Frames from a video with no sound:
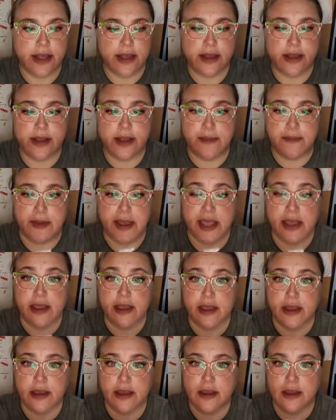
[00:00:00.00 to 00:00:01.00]
Clip it.
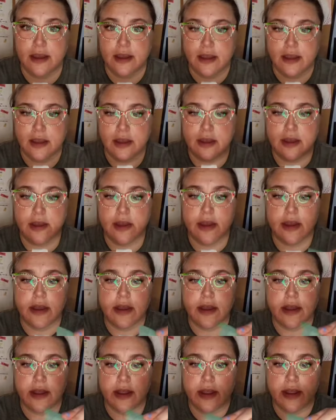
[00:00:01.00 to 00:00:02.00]

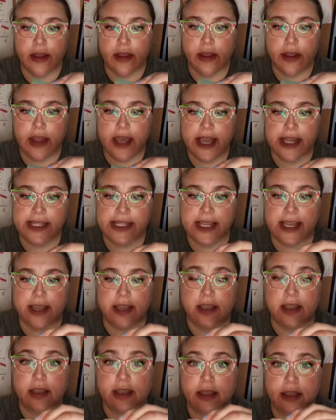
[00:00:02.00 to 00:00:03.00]
That's
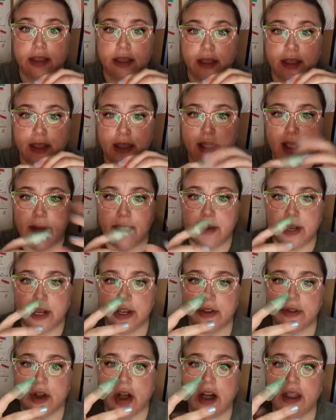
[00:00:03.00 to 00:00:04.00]
it. I'm going
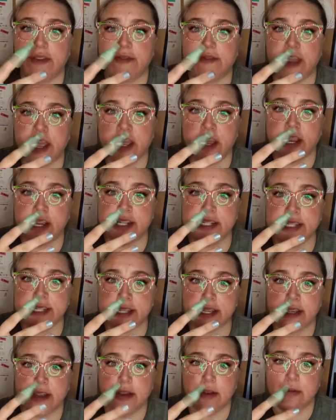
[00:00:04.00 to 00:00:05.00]
to do all the
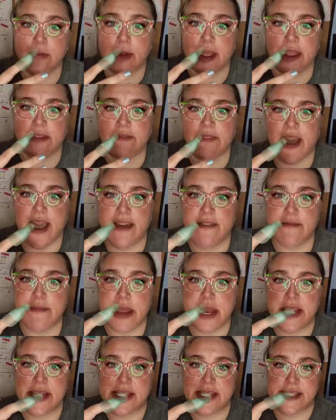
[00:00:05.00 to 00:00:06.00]
fingers. Wait 5
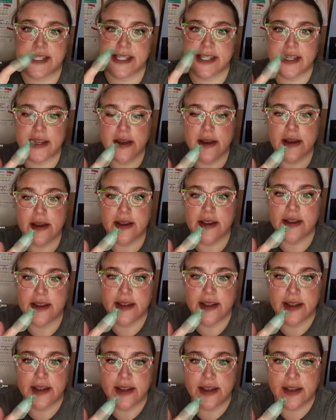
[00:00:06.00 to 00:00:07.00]
minutes.
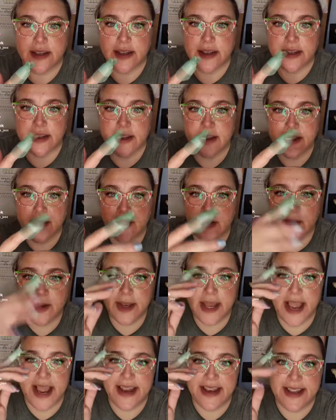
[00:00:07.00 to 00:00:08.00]

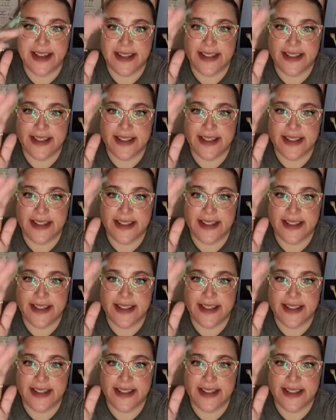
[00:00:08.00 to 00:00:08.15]
Hold on.